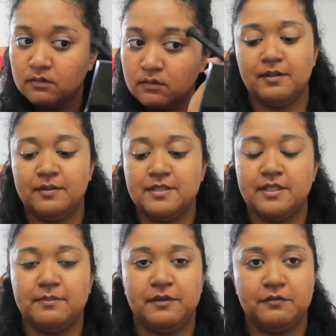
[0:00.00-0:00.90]
Then I'm going to
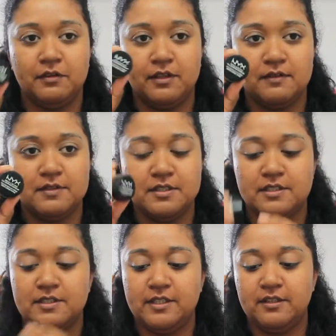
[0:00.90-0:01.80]
take my full coverage
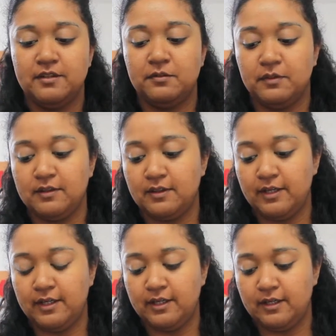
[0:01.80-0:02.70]
concealer with
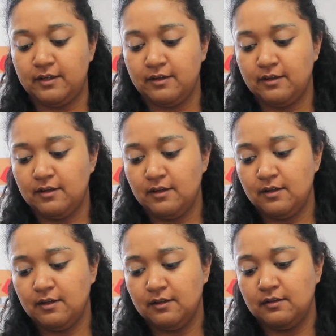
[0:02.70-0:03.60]

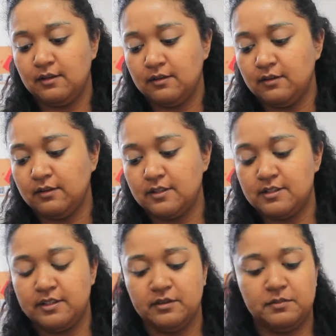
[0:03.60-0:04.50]
another
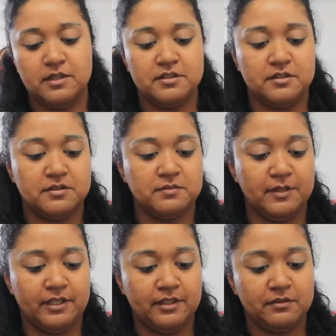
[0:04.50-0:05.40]
concealer brush. This is
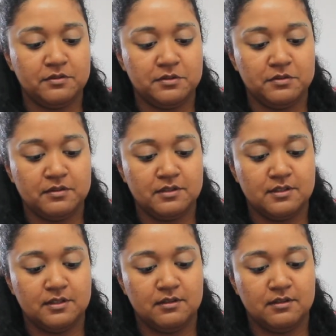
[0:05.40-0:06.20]
by Equal Tools,